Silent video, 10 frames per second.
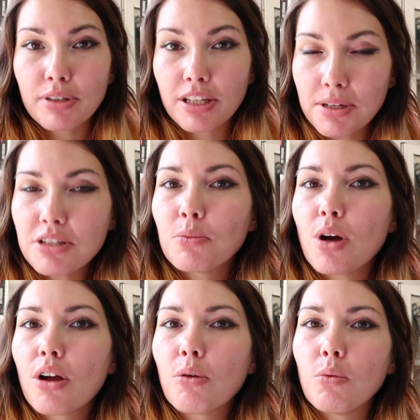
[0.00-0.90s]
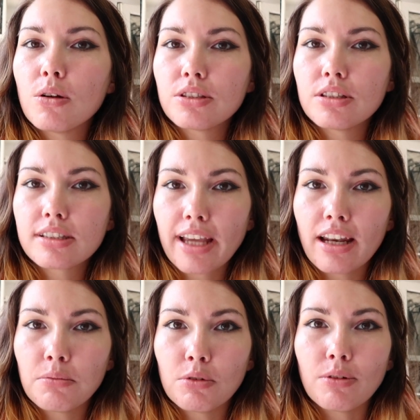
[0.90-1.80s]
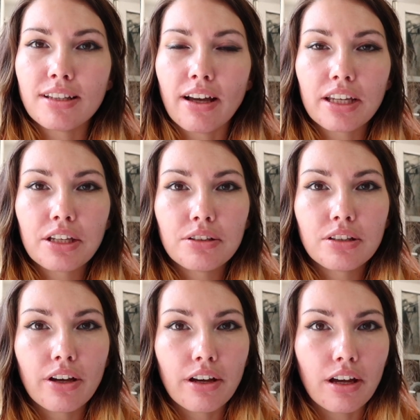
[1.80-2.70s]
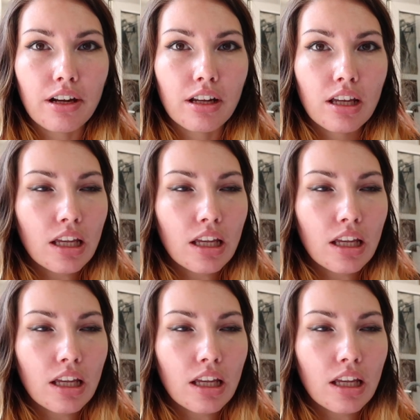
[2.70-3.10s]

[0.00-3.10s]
commission work wasn't scalable and that I couldn't earn